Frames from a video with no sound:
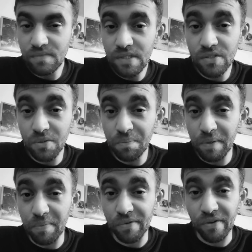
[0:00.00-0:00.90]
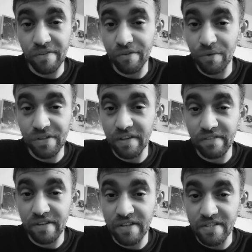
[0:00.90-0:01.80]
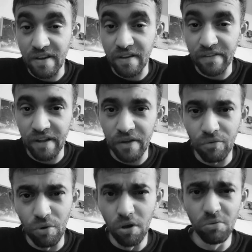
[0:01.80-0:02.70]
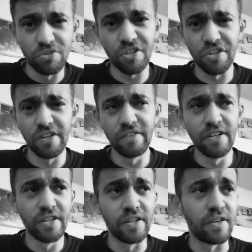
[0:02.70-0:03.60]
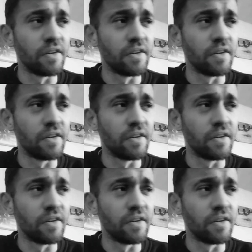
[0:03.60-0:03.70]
Some people don't even know what DVDs are. They're like, whoa, what's a DVD?